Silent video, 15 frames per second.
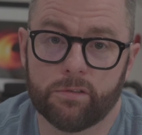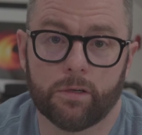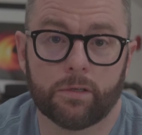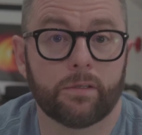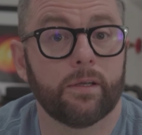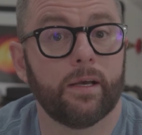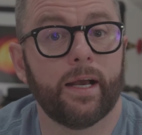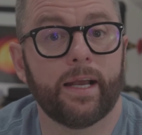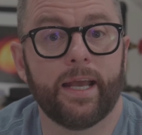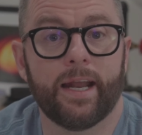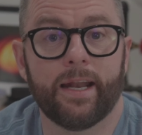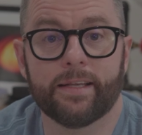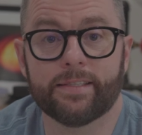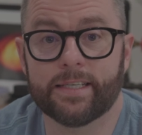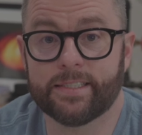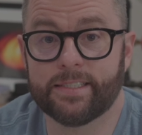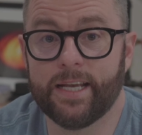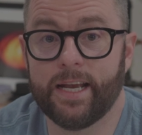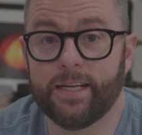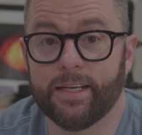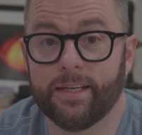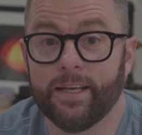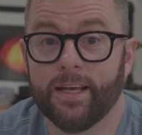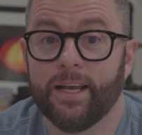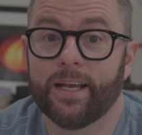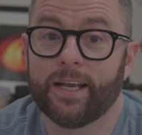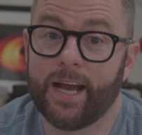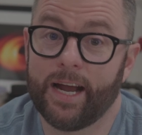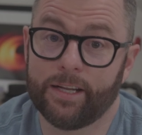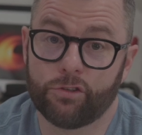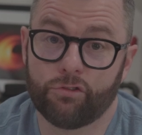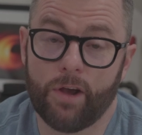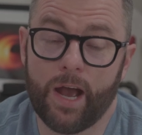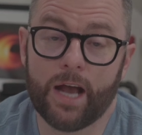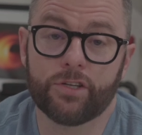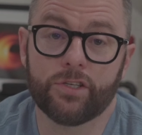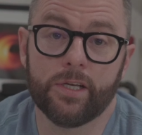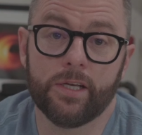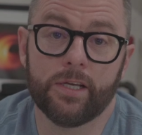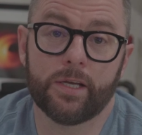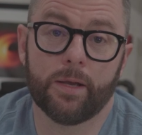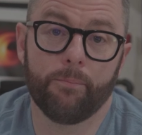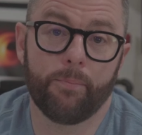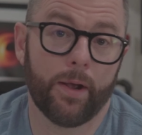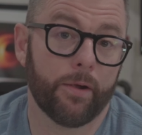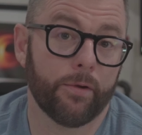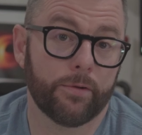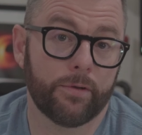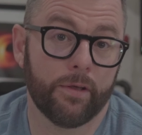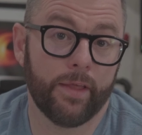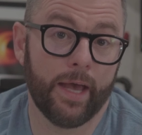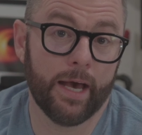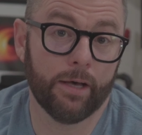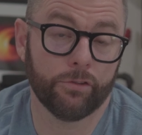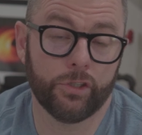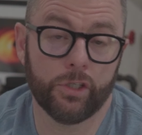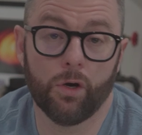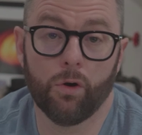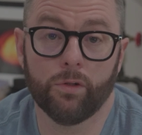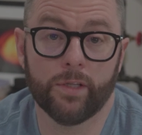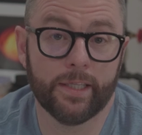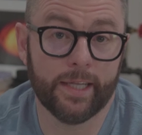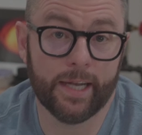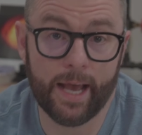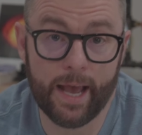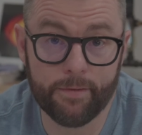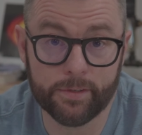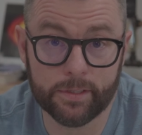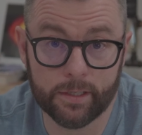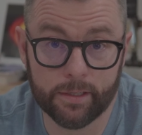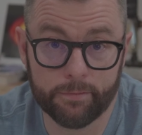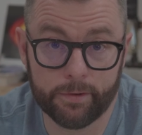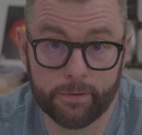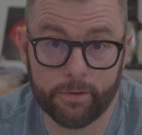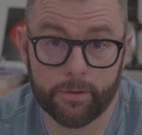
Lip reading: looked, again, as I stated, kind of trashy compared to the LG OLED that I have in the living